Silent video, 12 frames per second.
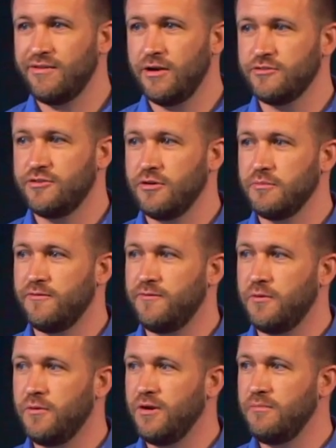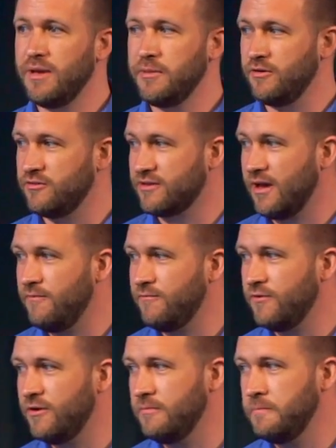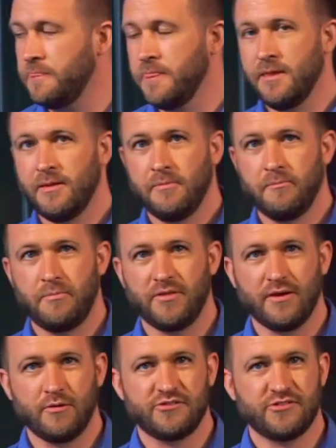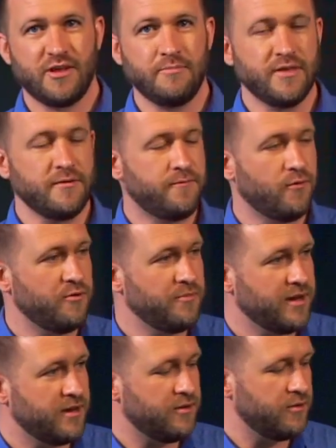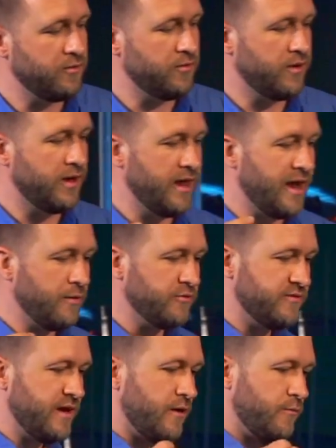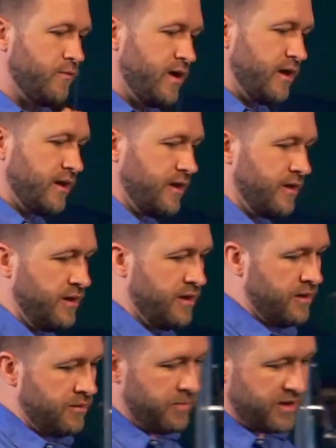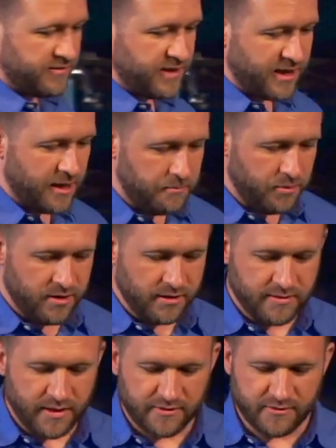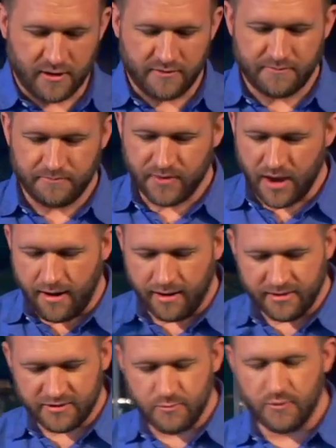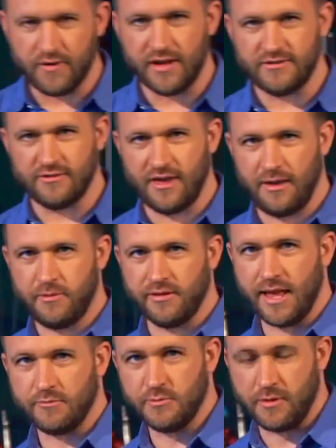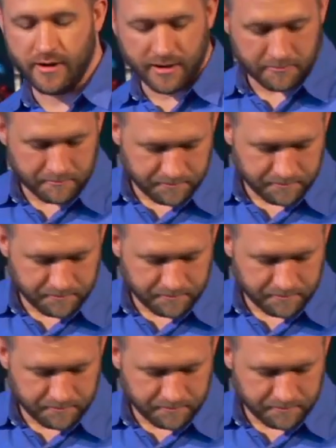I was doing before, maybe it was comfort, but there was something for me to do, and I was not ready because I kept putting things off. All right, let's move on to keep your lamps burning.